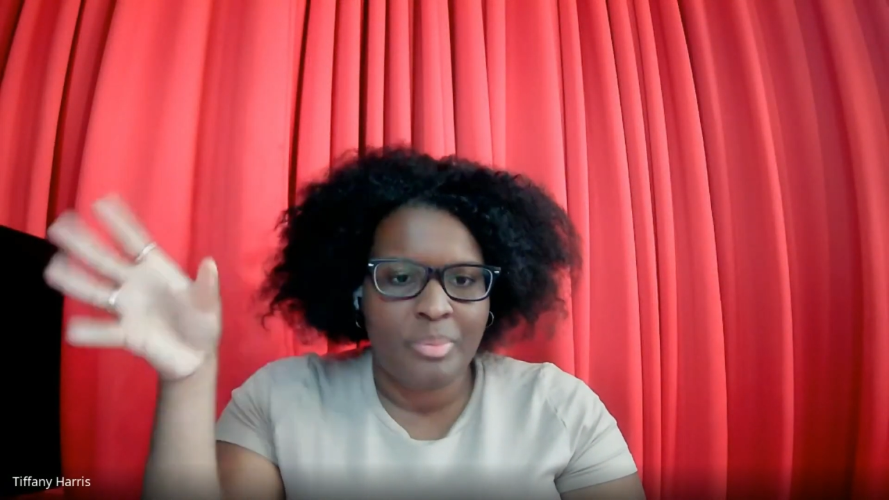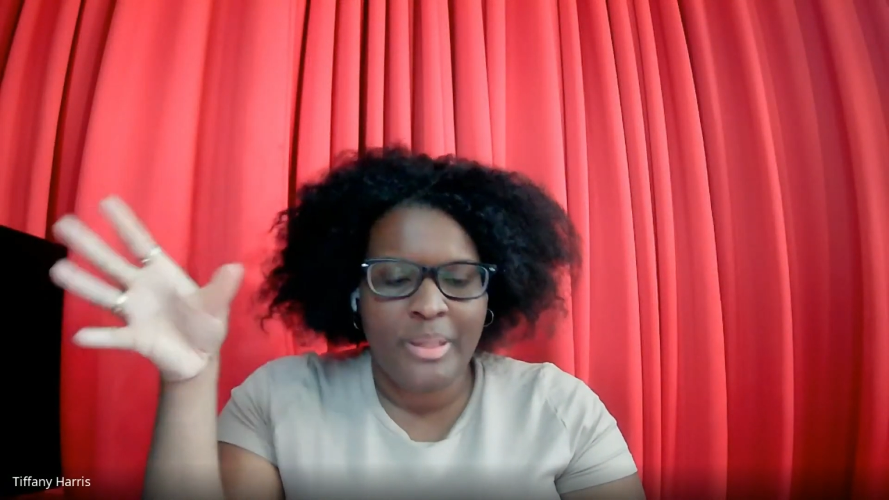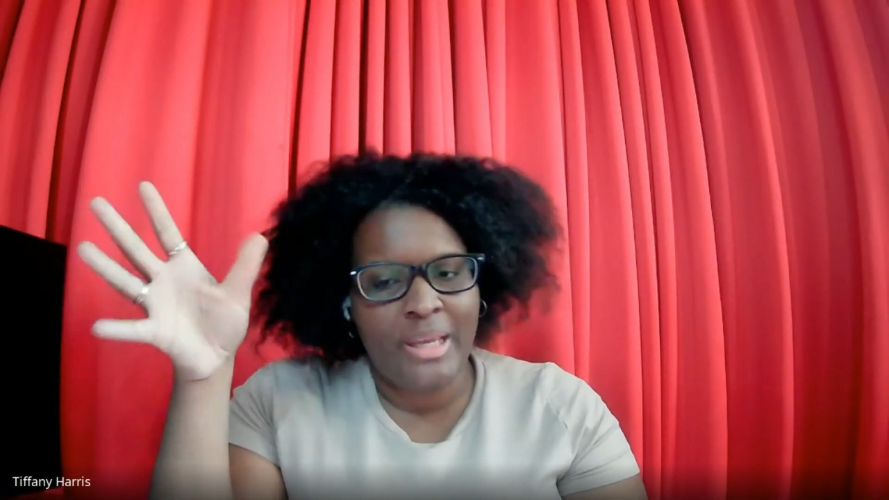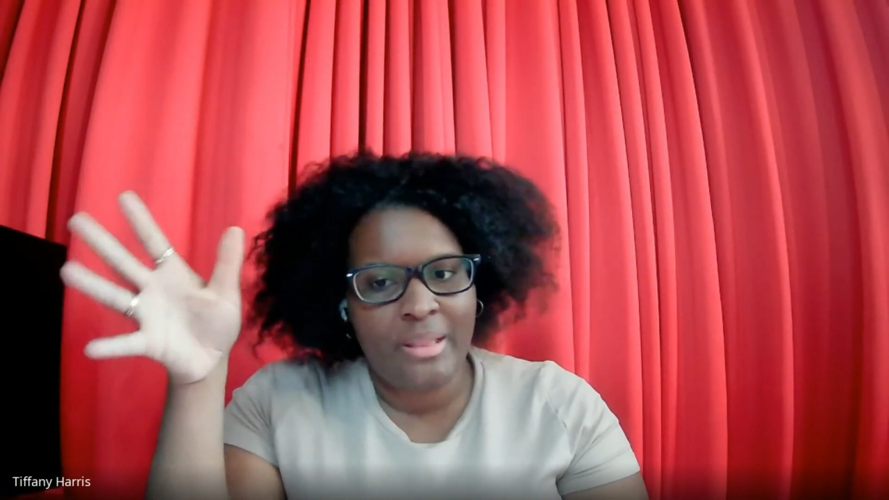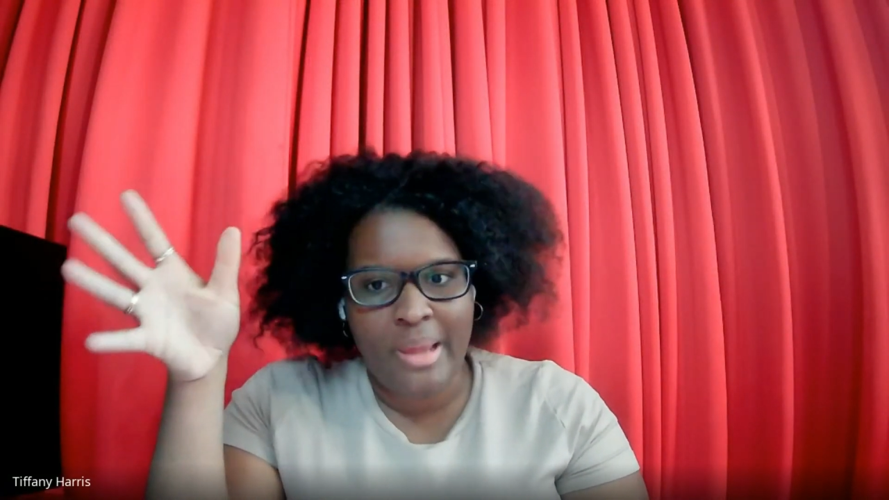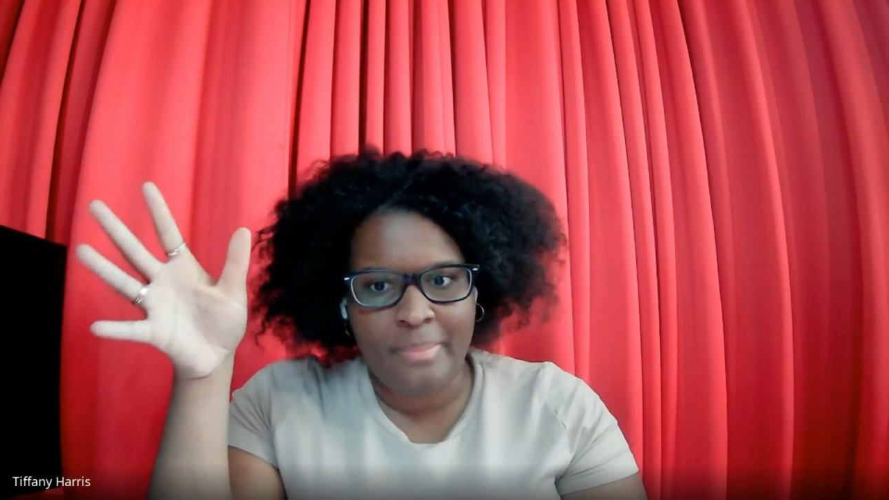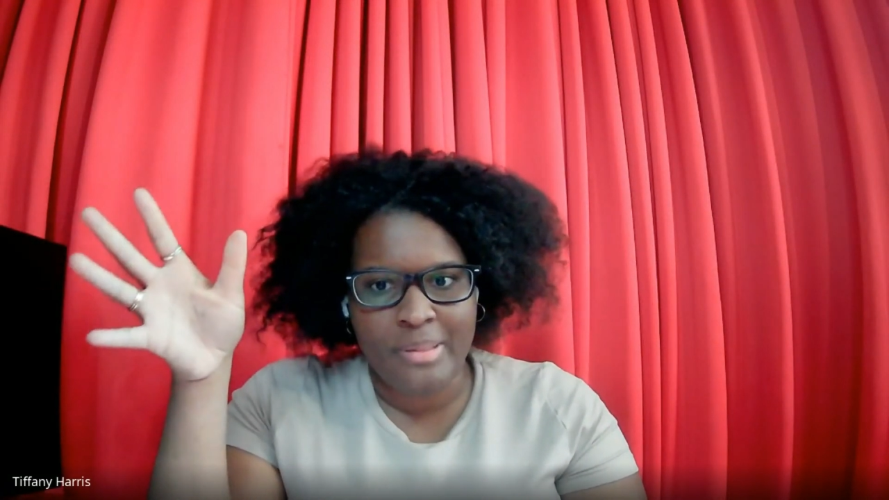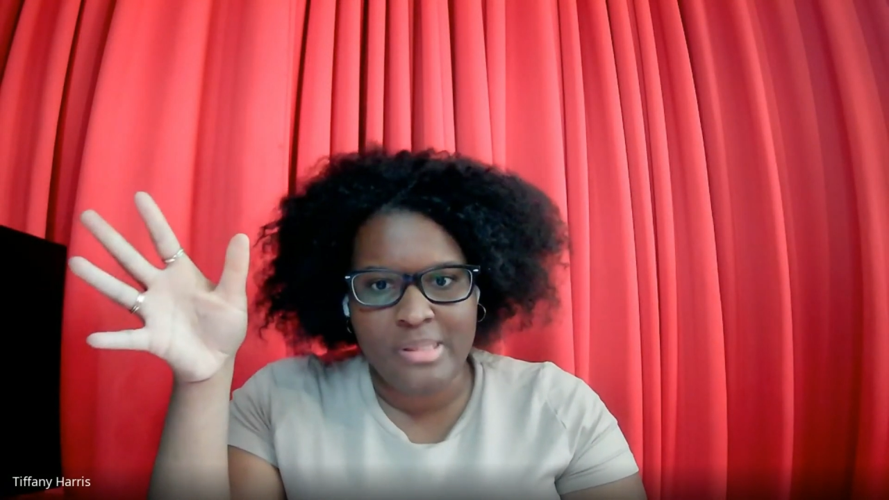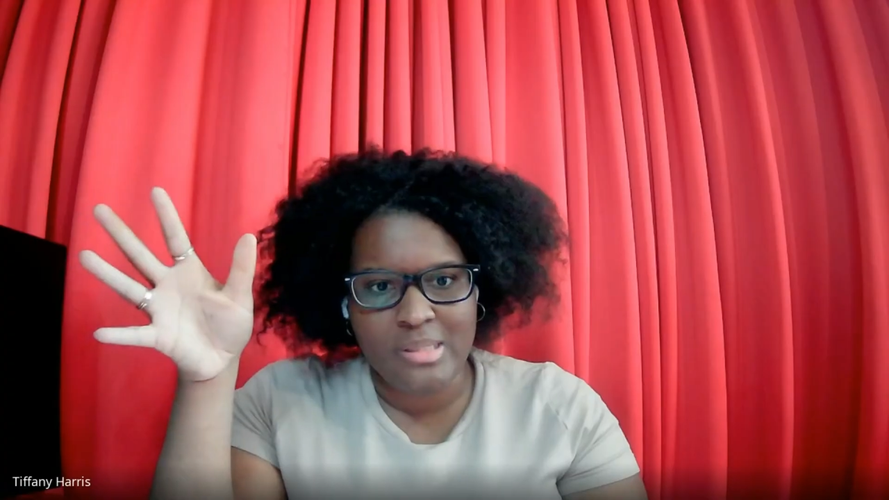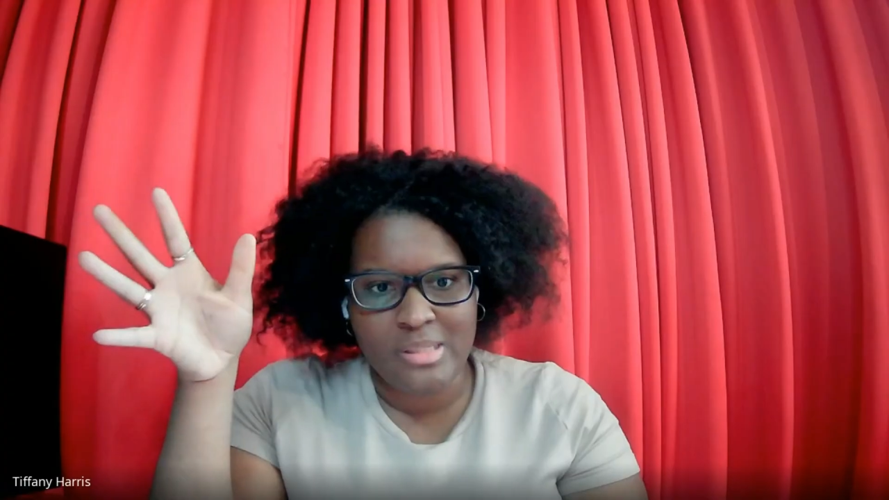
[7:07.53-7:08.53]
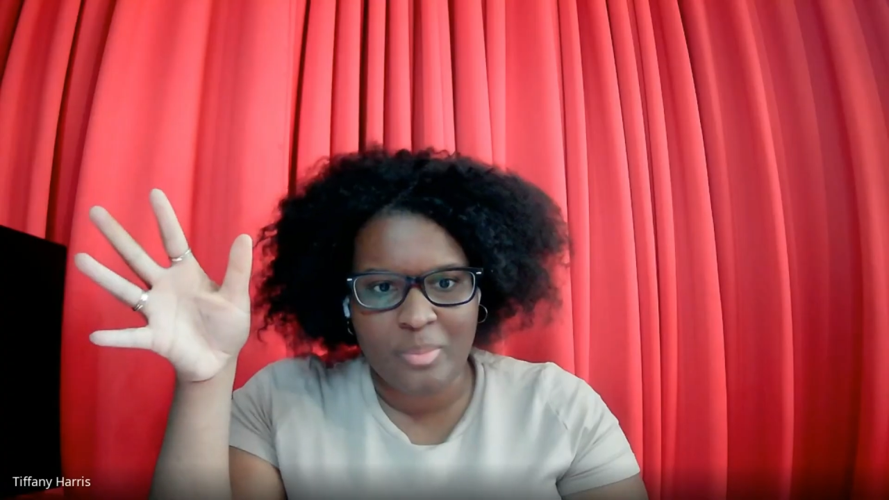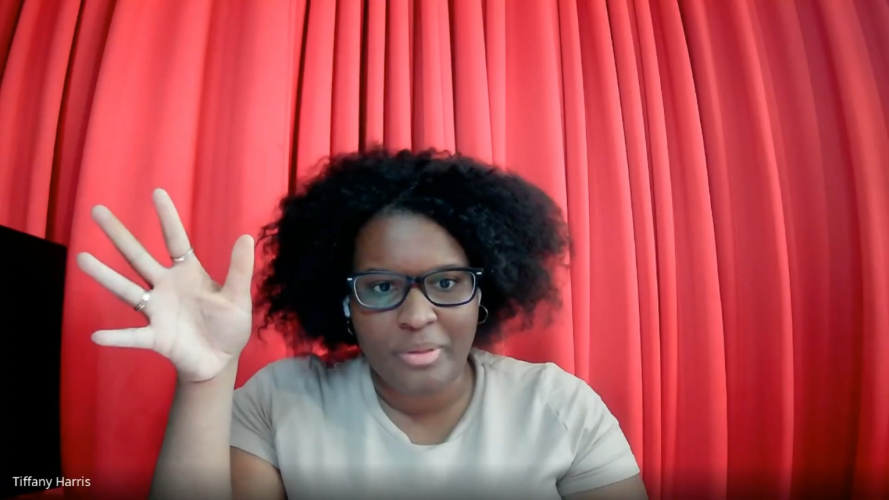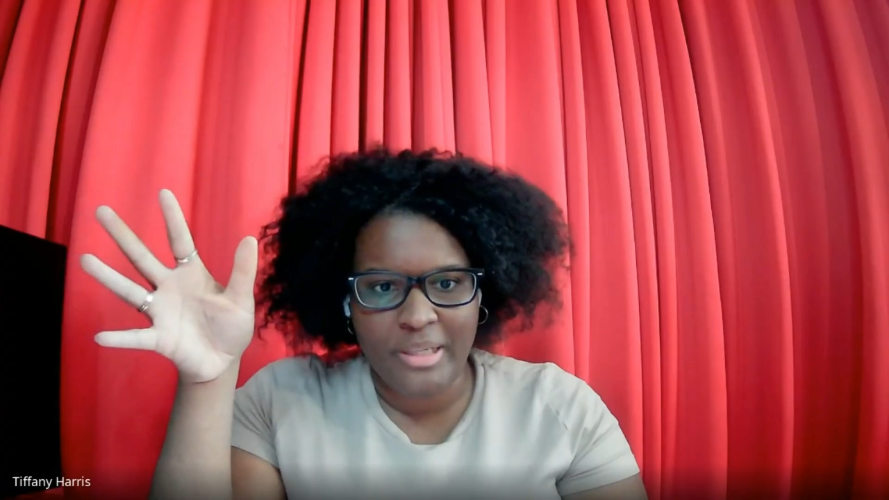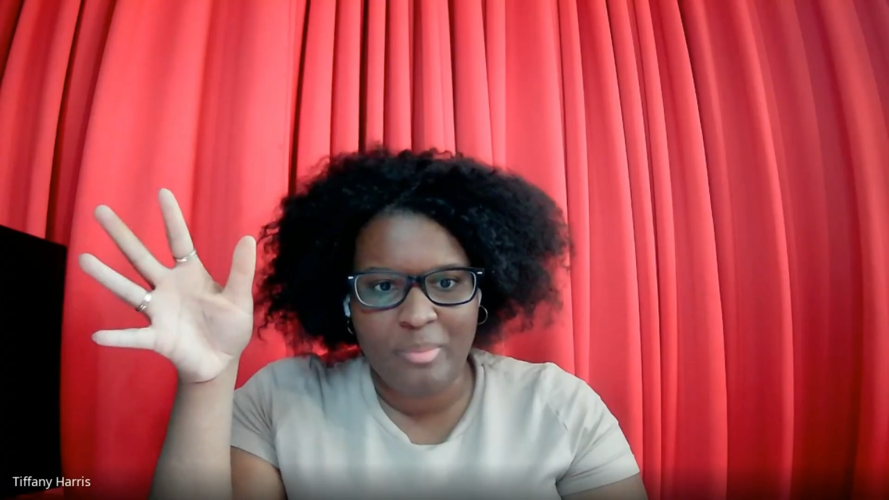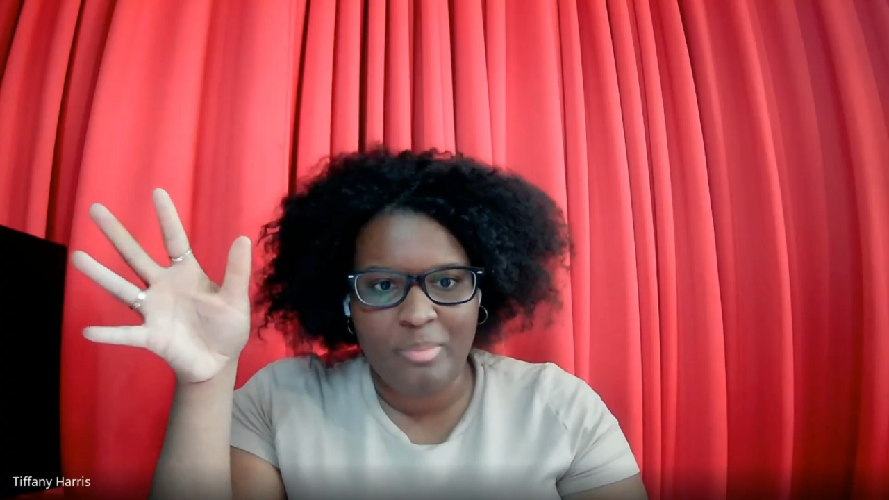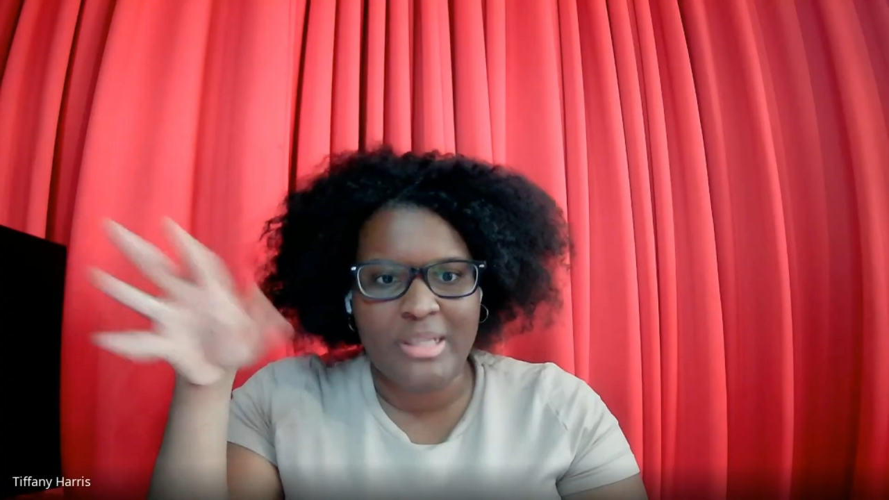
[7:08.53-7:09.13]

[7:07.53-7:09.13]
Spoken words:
plan that business plan?